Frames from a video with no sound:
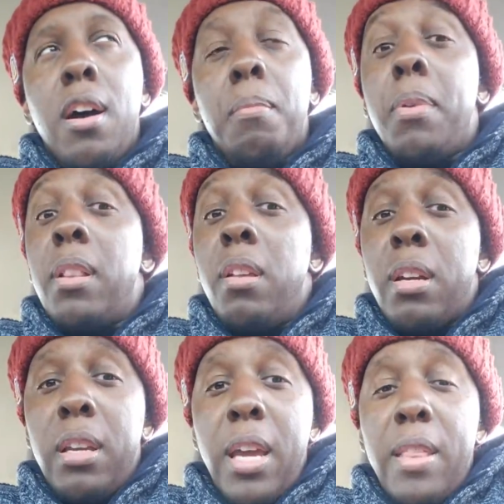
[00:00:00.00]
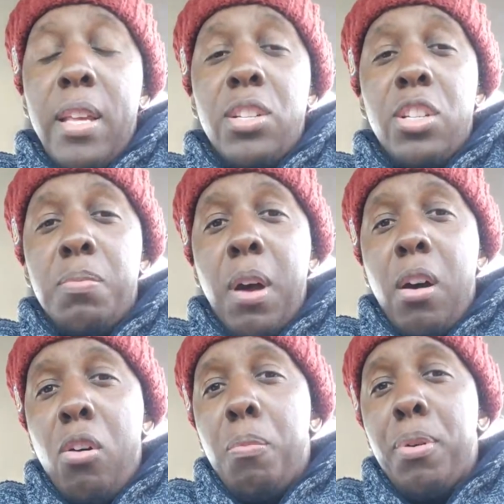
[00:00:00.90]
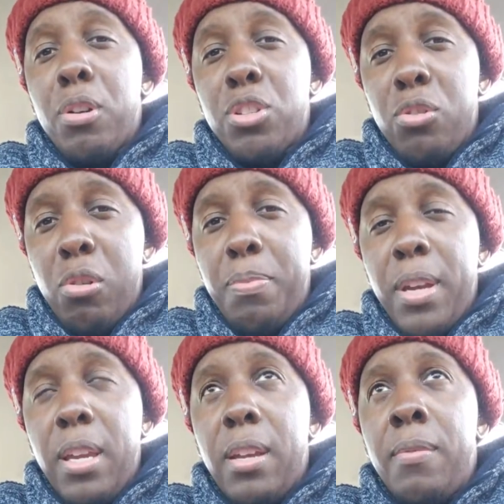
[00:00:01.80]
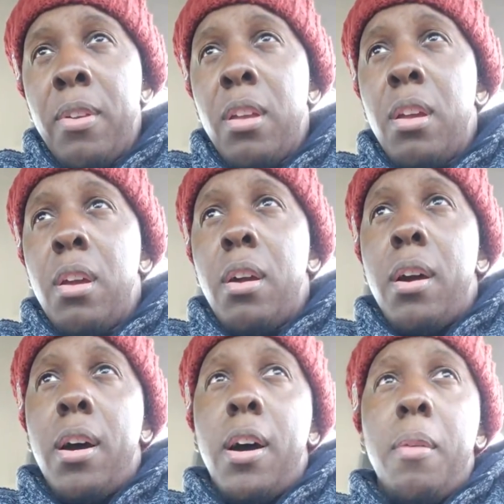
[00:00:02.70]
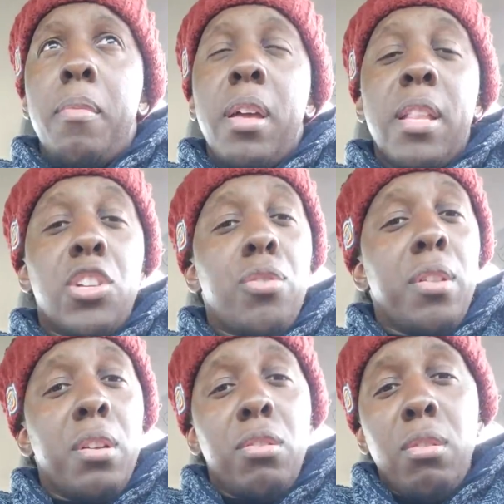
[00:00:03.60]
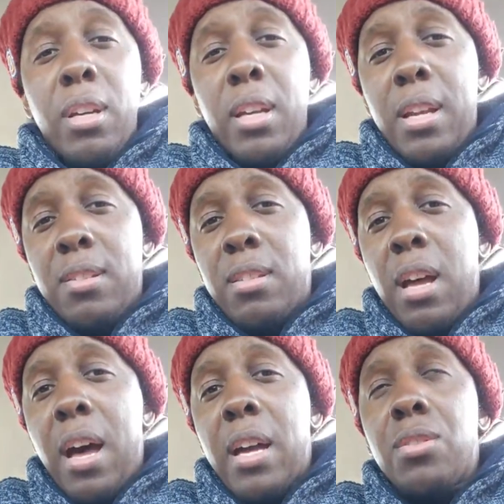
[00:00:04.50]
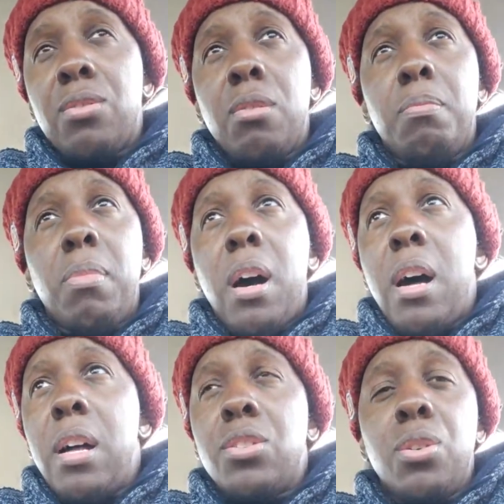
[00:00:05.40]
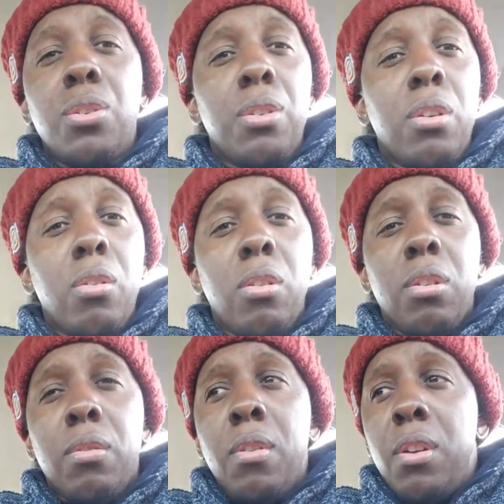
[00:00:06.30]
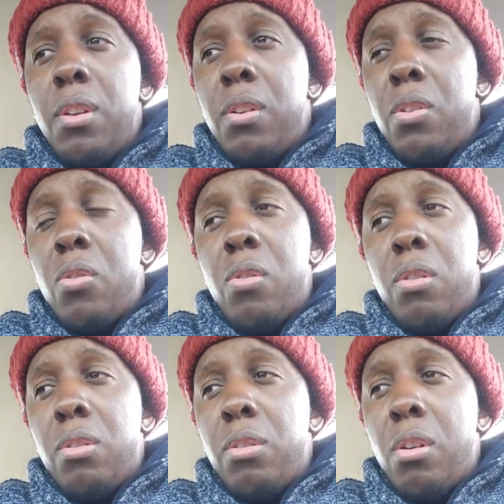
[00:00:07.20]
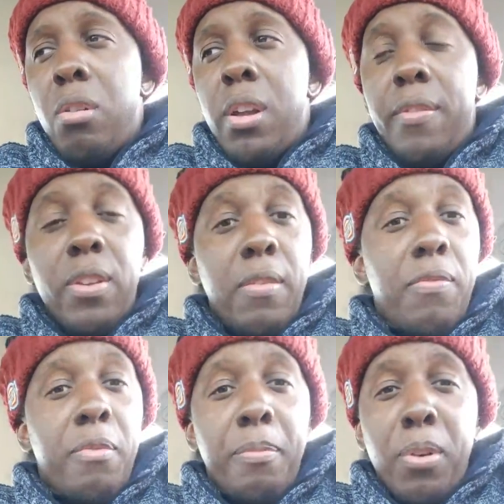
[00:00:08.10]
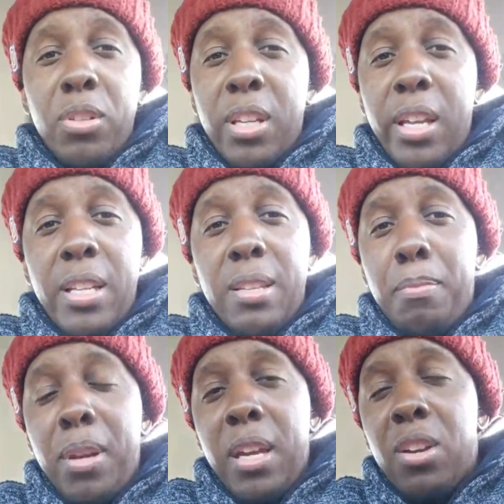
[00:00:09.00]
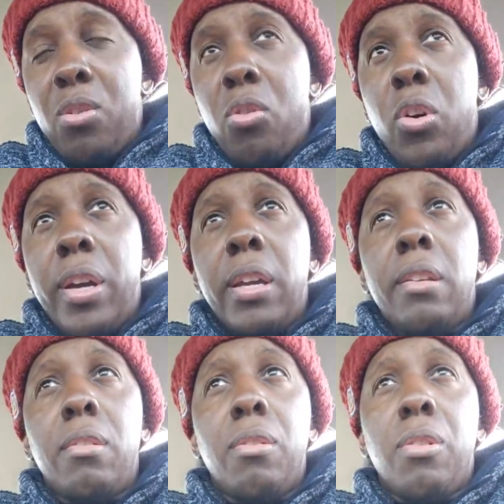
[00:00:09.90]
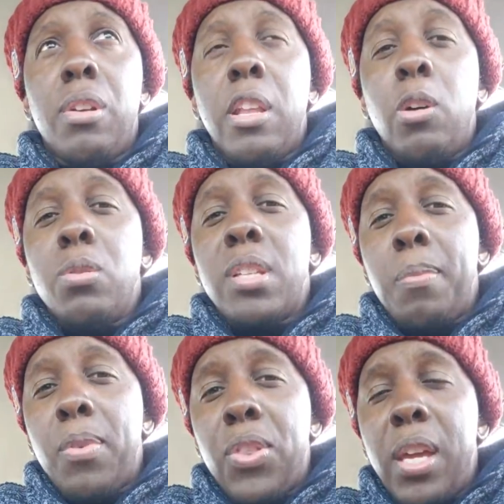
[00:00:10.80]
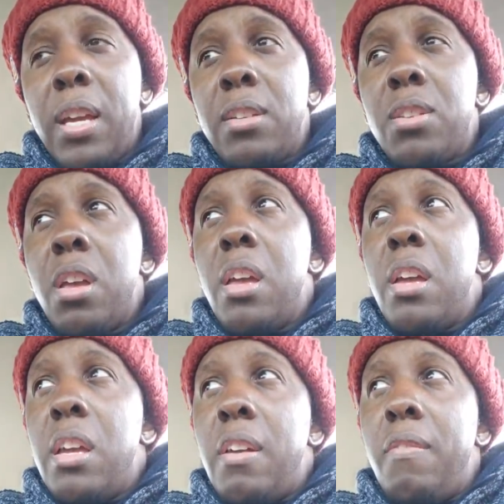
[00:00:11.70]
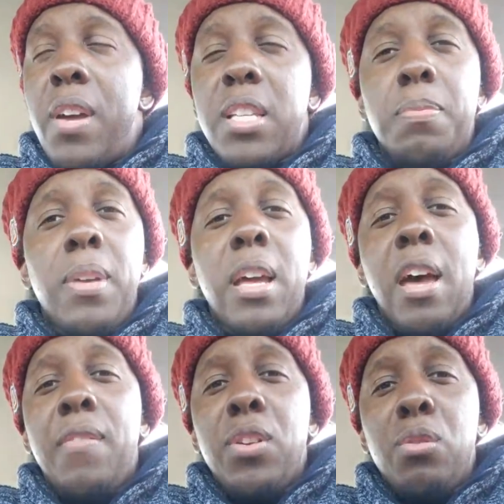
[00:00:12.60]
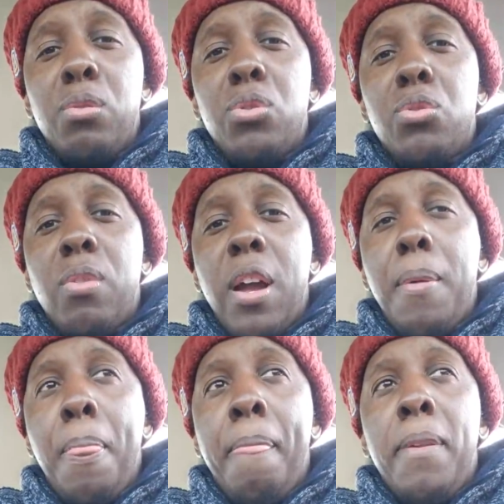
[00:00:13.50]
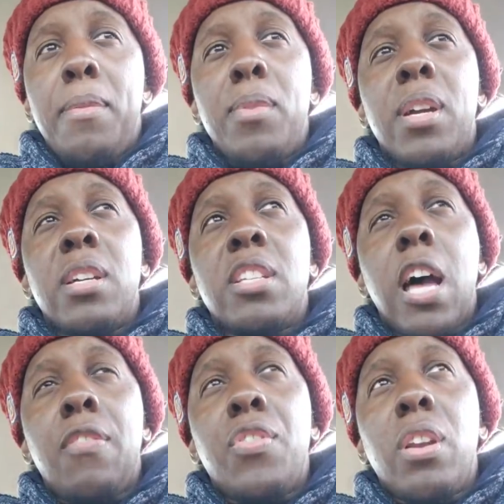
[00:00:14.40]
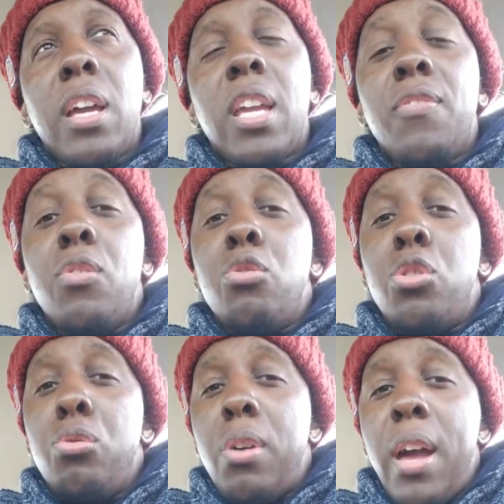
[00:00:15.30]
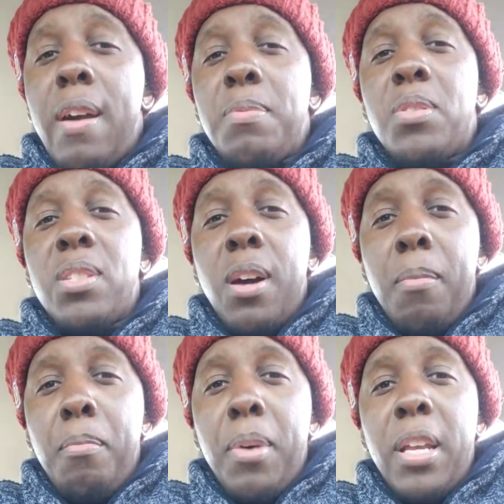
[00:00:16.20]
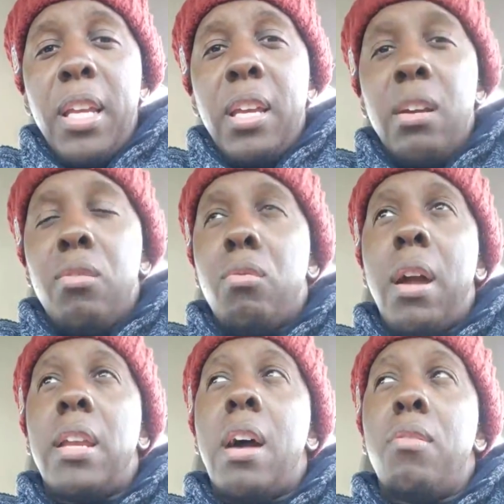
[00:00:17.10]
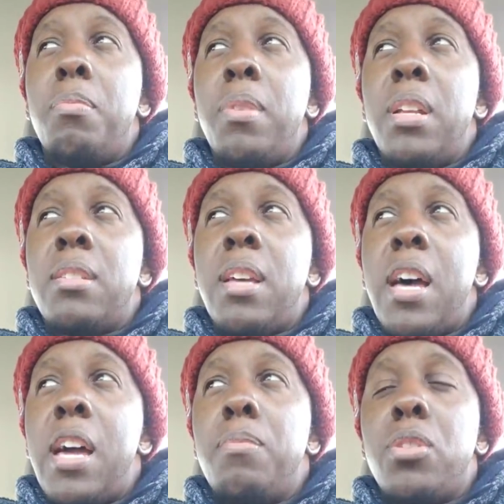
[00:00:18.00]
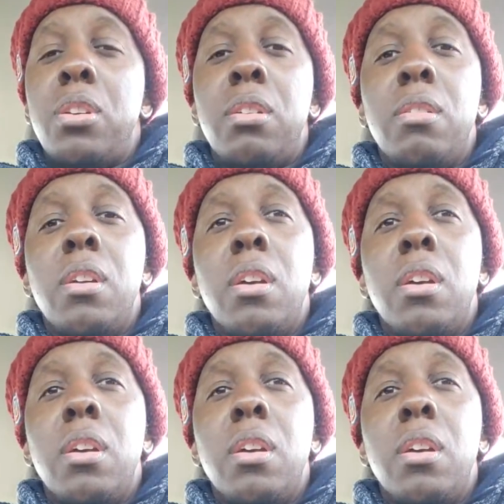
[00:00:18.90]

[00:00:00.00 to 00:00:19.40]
be looking at. That's just my own personal opinion. And that's whether you're looking at stocks or bonds, or if a person get into Bitcoin or those type of things, investment avenues, right? Because I feel like if you do have some money, right now would be the time to